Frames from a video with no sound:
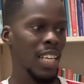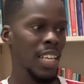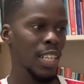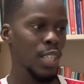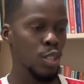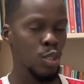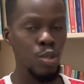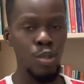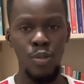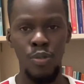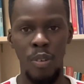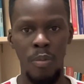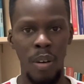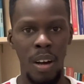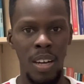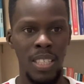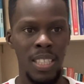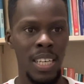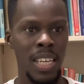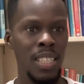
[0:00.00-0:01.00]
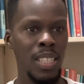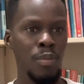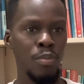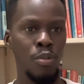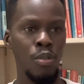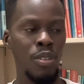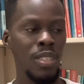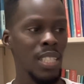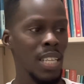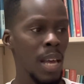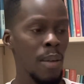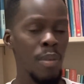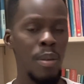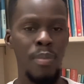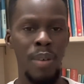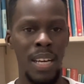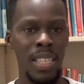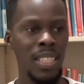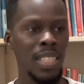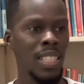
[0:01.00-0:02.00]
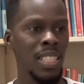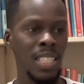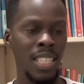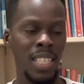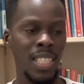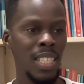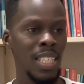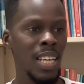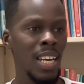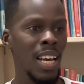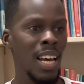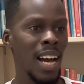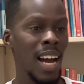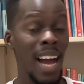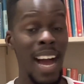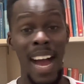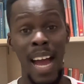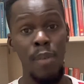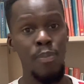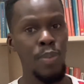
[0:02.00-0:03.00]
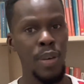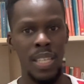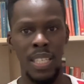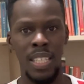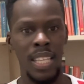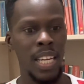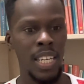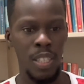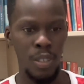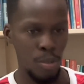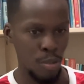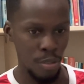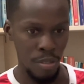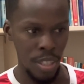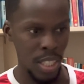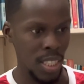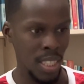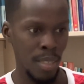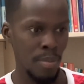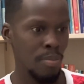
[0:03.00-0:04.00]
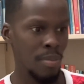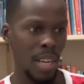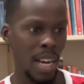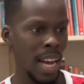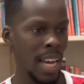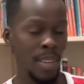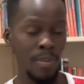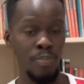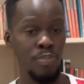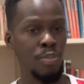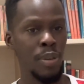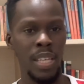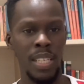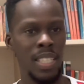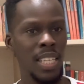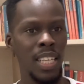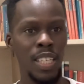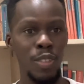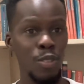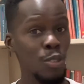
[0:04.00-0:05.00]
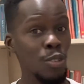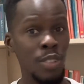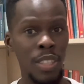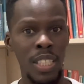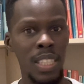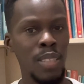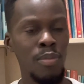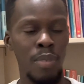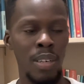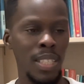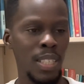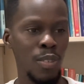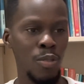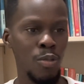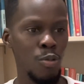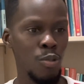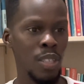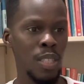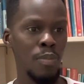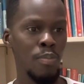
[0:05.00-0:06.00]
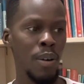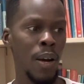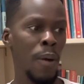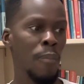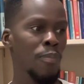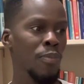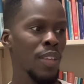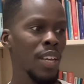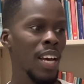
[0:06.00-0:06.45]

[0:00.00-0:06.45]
He shoots from outside the box. Emi Martinez, I personally don't rate him. I personally don't rate him as a goalkeeper.